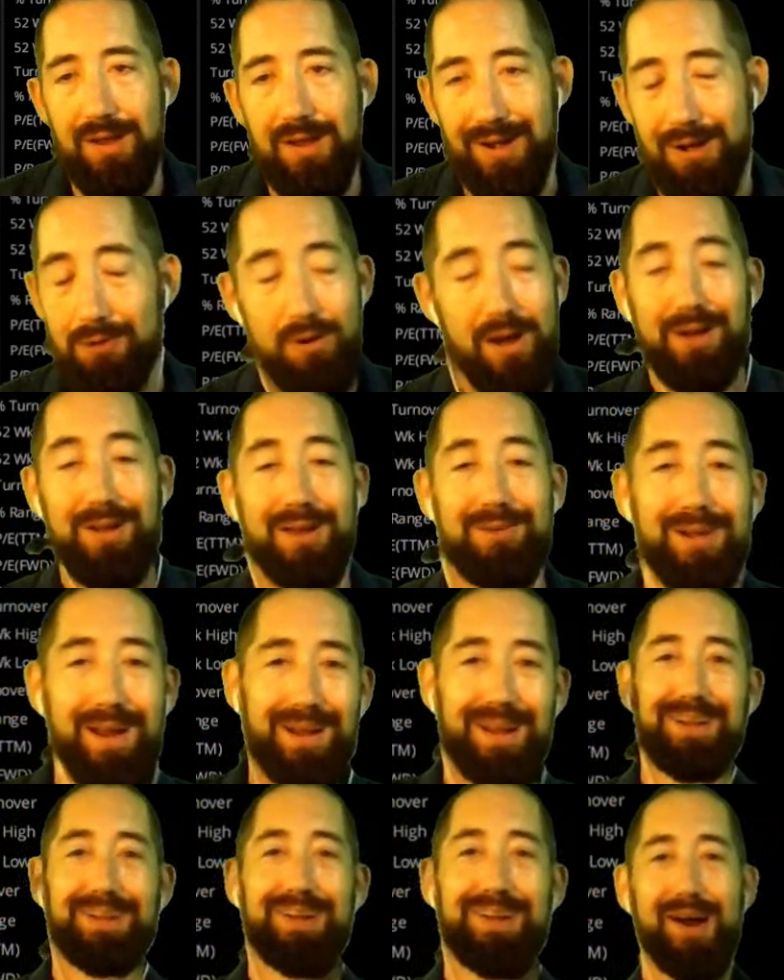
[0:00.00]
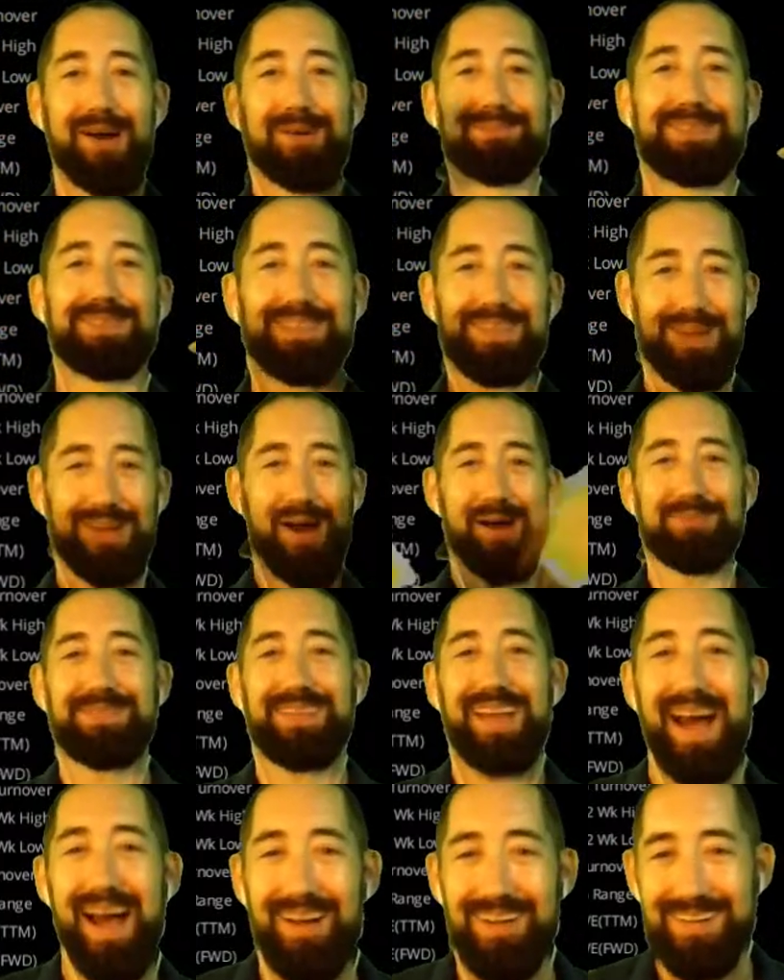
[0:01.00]
rock, rock, calm, calm
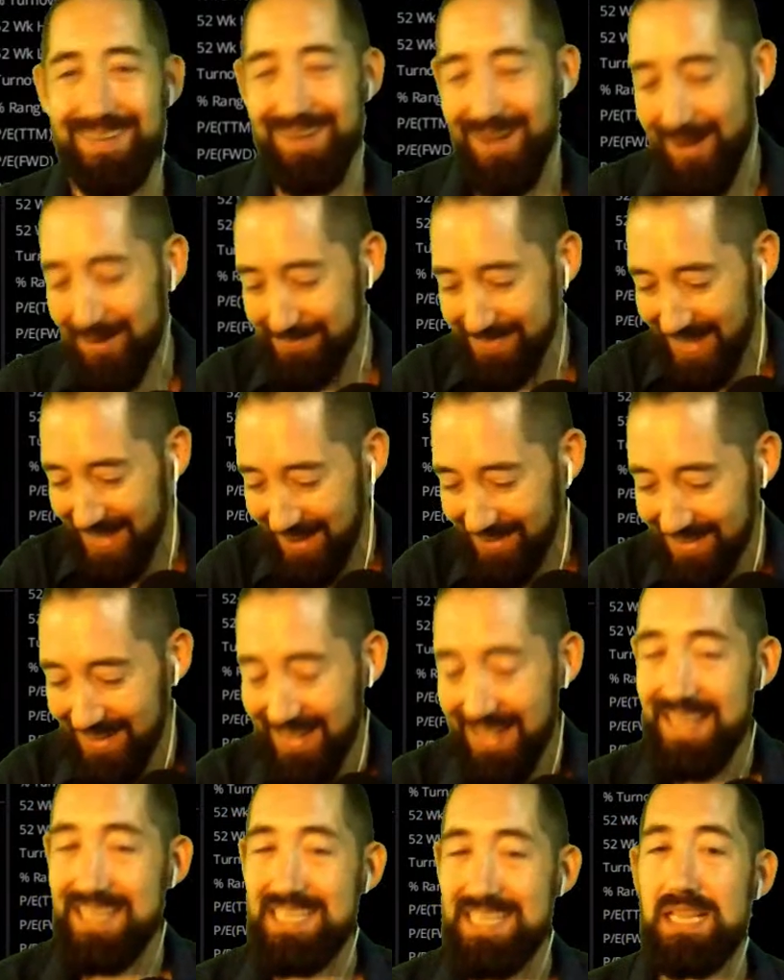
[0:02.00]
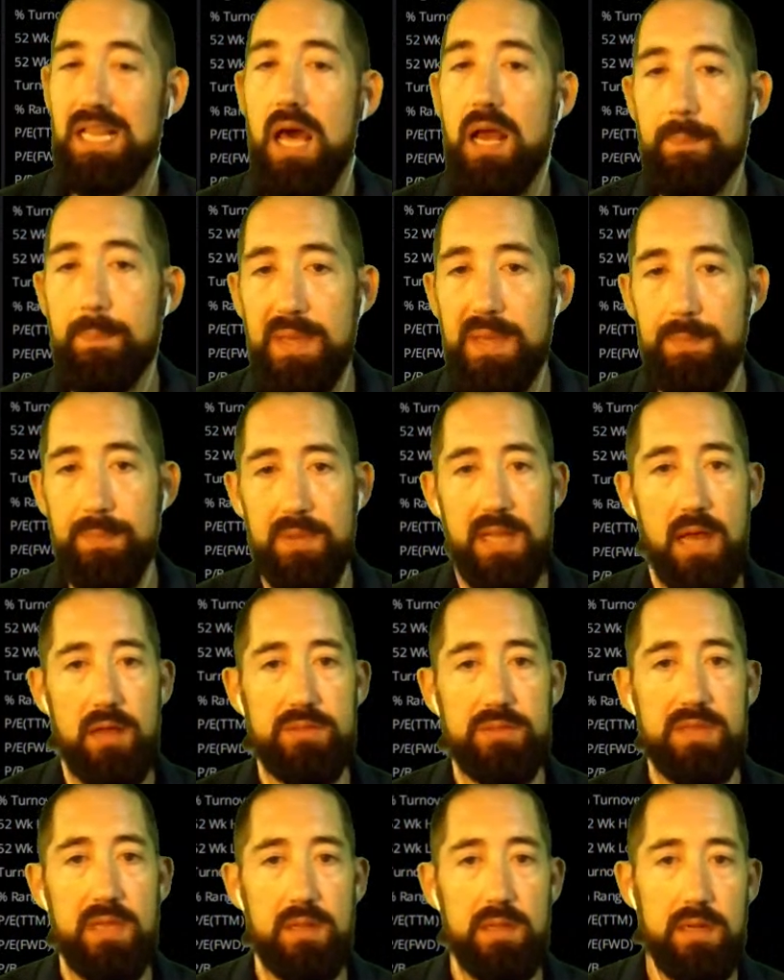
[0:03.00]
down, calm down. There's a lot of people
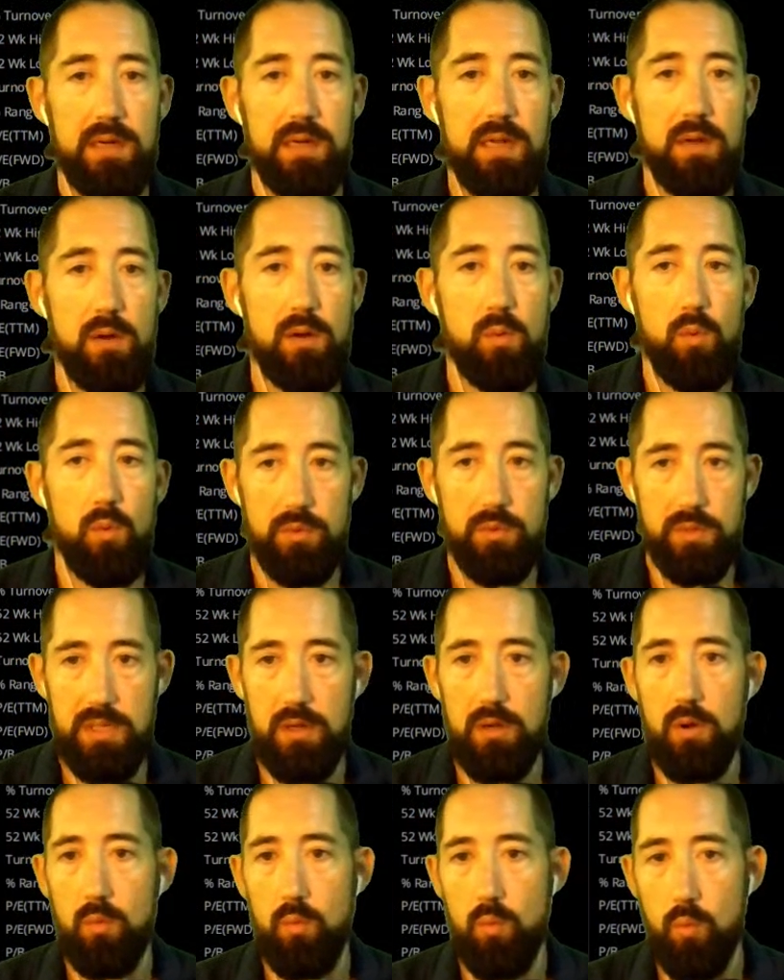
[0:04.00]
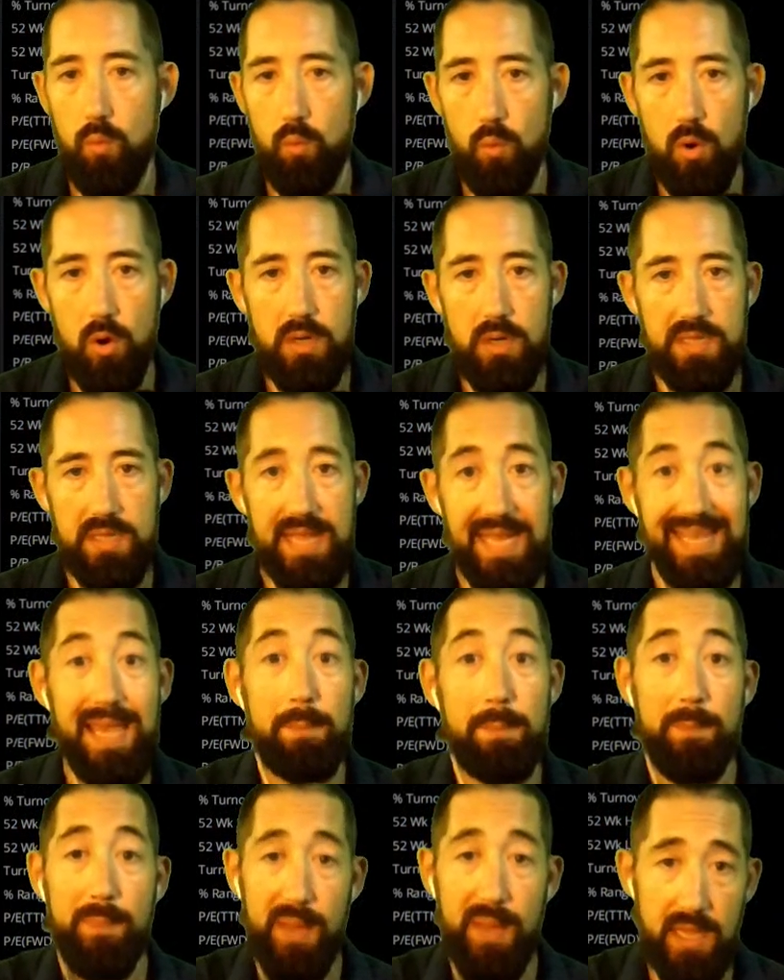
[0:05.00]
out there that are gonna gonna work that
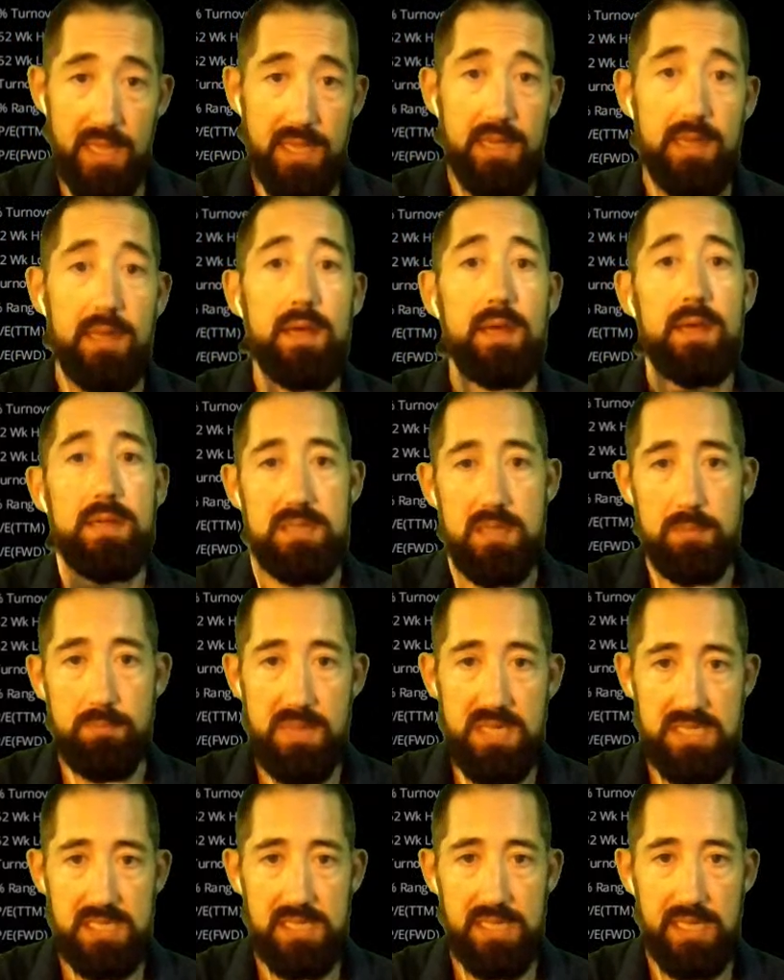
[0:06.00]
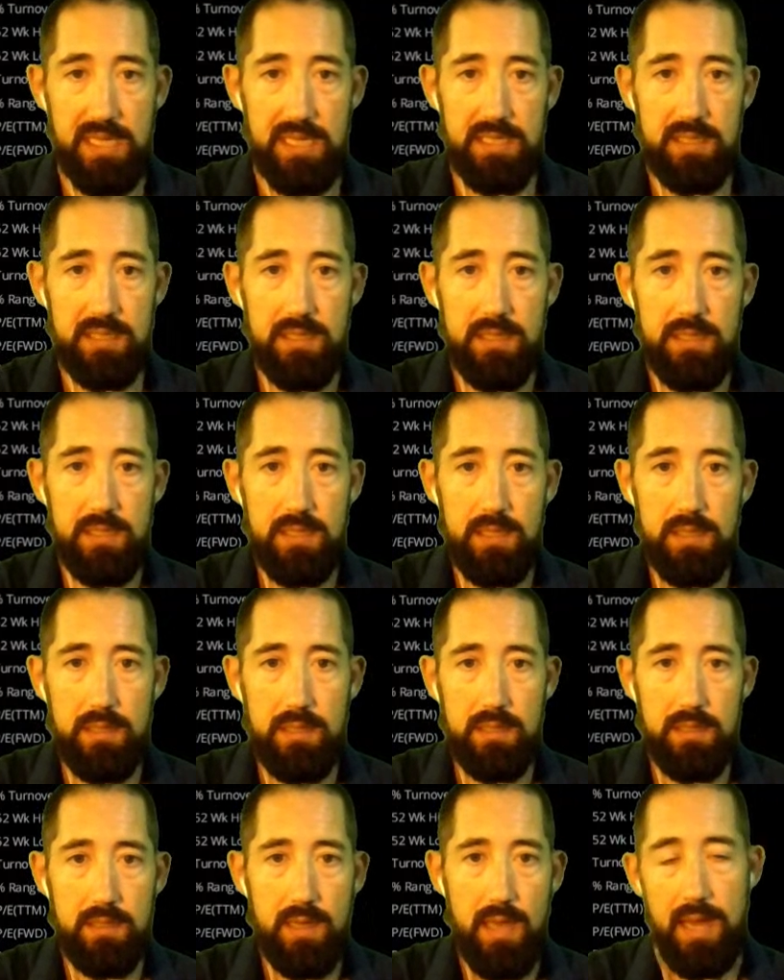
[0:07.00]
get paid to mislead,
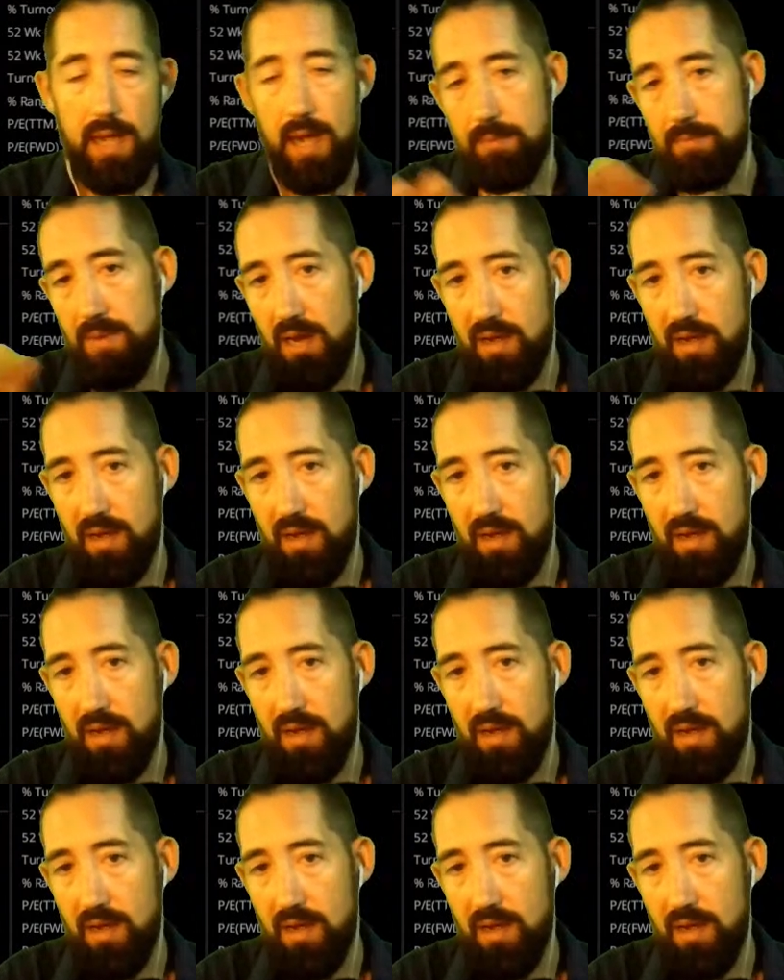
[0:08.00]
and I'm not